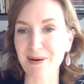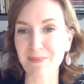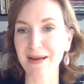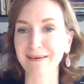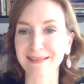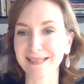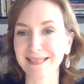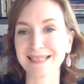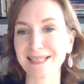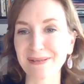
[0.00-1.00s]
apparently
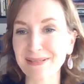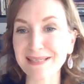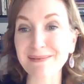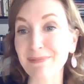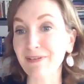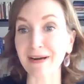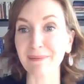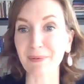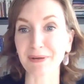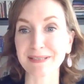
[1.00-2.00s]
continues to still be very
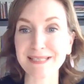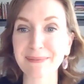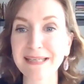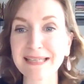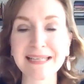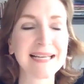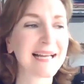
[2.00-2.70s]
important to me.